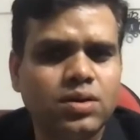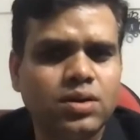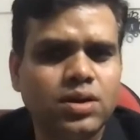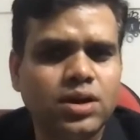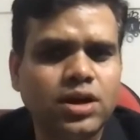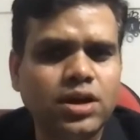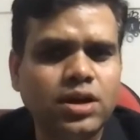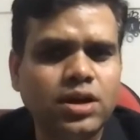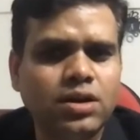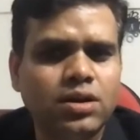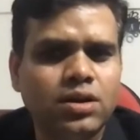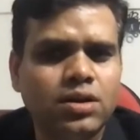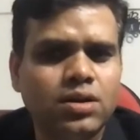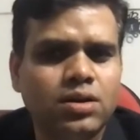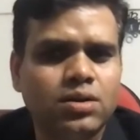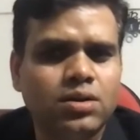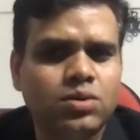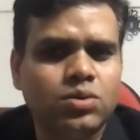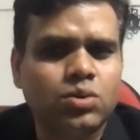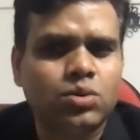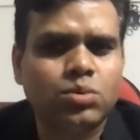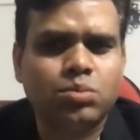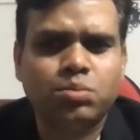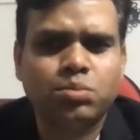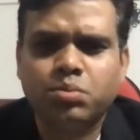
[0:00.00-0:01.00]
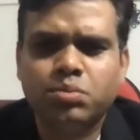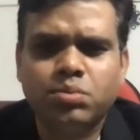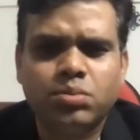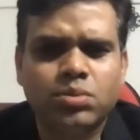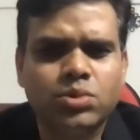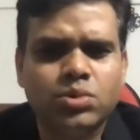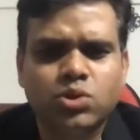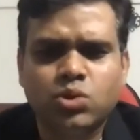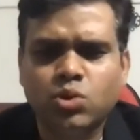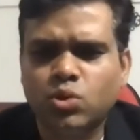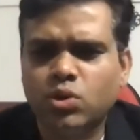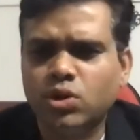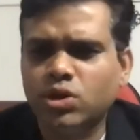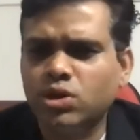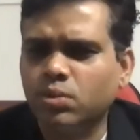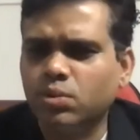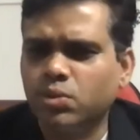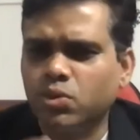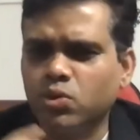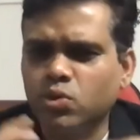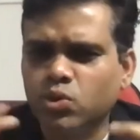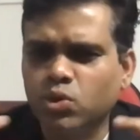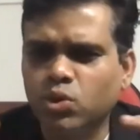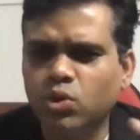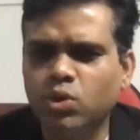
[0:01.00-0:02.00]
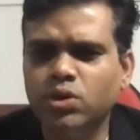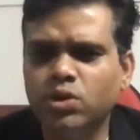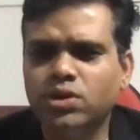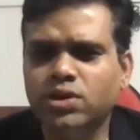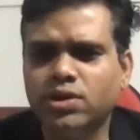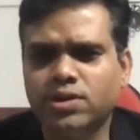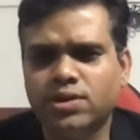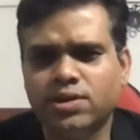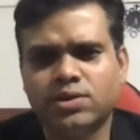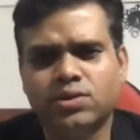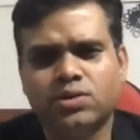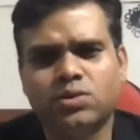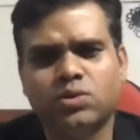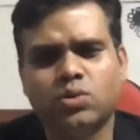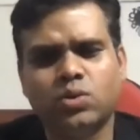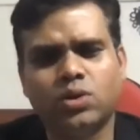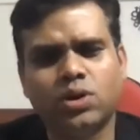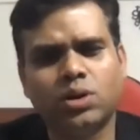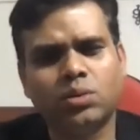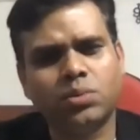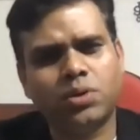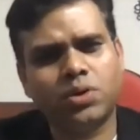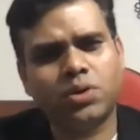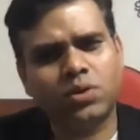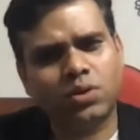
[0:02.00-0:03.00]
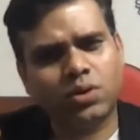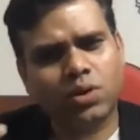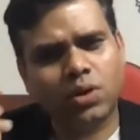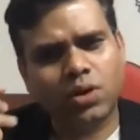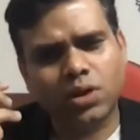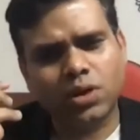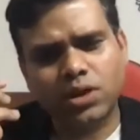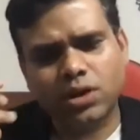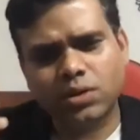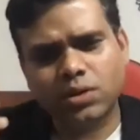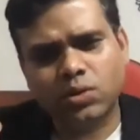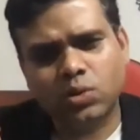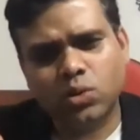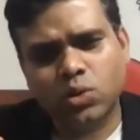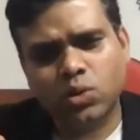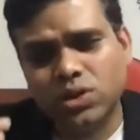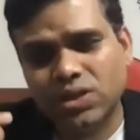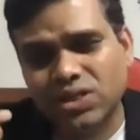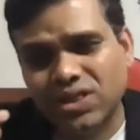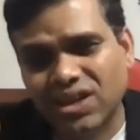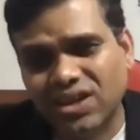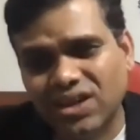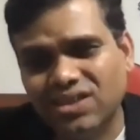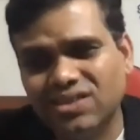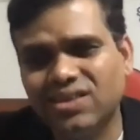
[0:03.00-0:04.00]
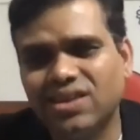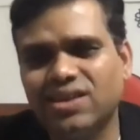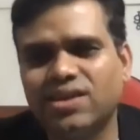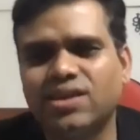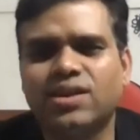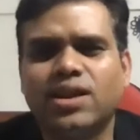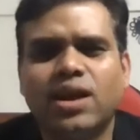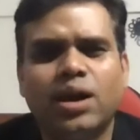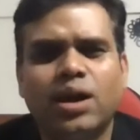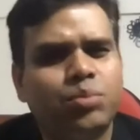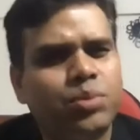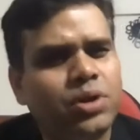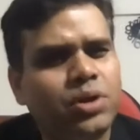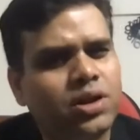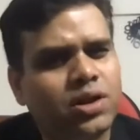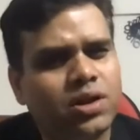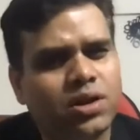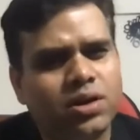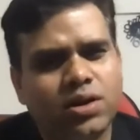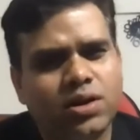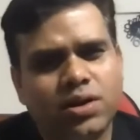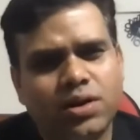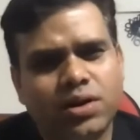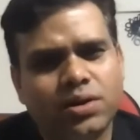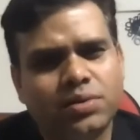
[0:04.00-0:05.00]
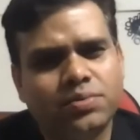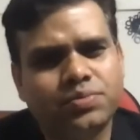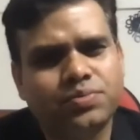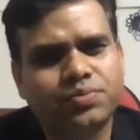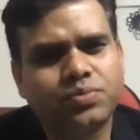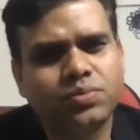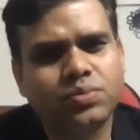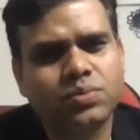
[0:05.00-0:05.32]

Right? So stories about soldiers, story about all the good things that are happening in our country.